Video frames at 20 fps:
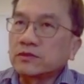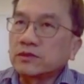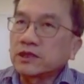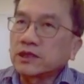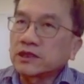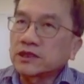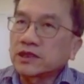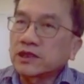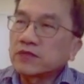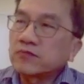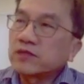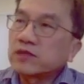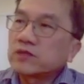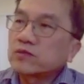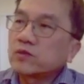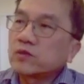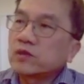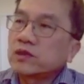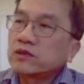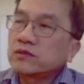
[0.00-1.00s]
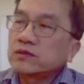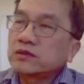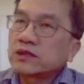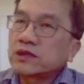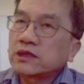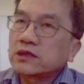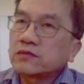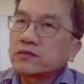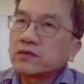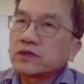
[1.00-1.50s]
academic world
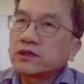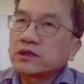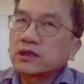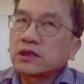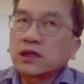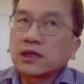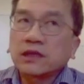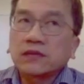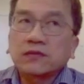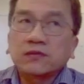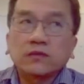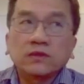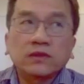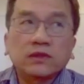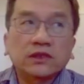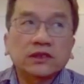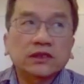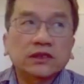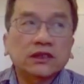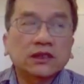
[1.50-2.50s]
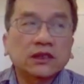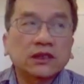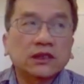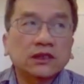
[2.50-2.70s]
when I was